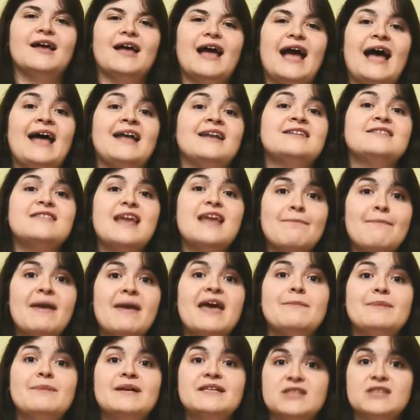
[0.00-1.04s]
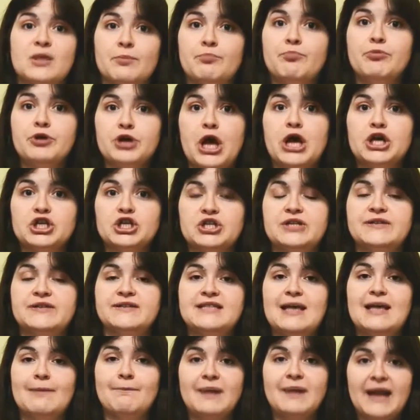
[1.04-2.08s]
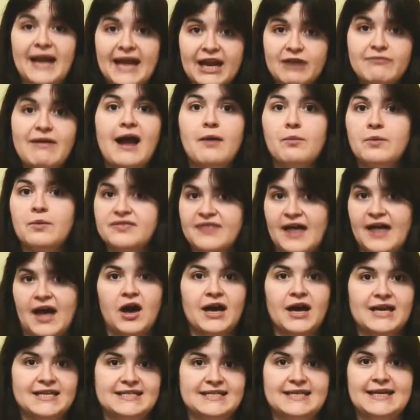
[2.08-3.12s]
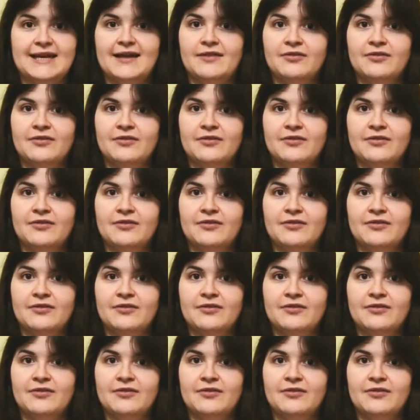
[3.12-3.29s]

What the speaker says: And there may be some productions that play around with that idea,